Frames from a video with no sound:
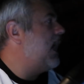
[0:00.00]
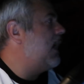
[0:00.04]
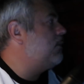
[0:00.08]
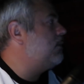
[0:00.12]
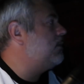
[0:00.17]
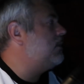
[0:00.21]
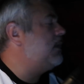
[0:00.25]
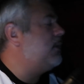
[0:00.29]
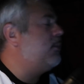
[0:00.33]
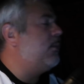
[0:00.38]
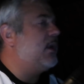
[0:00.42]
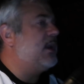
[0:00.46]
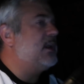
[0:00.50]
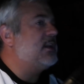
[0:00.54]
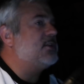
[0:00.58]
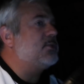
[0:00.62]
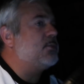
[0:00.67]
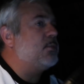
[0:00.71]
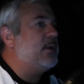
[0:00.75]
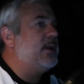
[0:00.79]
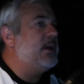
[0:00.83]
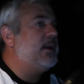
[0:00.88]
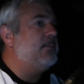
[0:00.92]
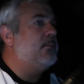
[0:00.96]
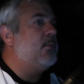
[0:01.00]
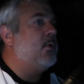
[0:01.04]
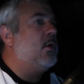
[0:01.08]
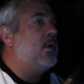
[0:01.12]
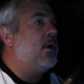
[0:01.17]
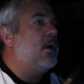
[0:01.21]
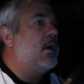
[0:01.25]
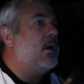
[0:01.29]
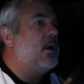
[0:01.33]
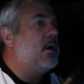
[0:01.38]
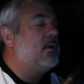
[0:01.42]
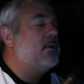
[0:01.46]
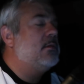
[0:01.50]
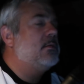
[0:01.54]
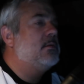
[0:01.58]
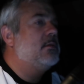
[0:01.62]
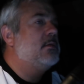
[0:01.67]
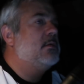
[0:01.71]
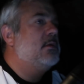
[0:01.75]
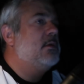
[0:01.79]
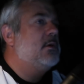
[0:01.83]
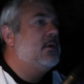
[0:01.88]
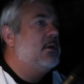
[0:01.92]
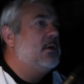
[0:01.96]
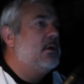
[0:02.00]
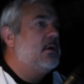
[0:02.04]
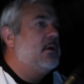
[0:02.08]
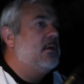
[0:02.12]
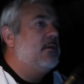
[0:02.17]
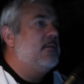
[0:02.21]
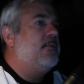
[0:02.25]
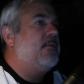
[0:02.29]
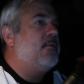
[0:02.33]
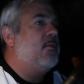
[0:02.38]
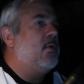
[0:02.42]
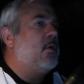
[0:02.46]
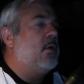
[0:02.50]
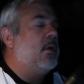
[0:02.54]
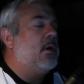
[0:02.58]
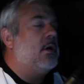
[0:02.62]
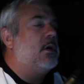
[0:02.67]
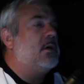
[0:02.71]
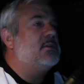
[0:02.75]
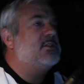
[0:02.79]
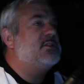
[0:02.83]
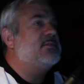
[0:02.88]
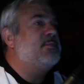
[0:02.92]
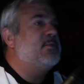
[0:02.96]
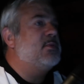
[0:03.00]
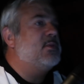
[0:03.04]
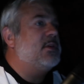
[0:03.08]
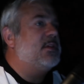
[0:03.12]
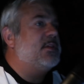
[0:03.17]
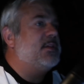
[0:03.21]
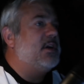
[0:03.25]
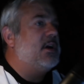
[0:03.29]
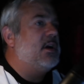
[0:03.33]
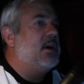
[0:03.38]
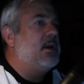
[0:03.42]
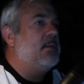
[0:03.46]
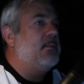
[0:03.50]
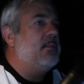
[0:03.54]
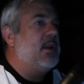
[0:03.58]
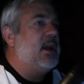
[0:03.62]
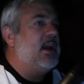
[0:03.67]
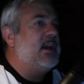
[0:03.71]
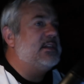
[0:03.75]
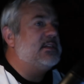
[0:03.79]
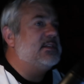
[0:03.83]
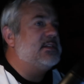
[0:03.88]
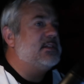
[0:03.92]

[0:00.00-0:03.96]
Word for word: I really wanted to read more for Spookathon, but I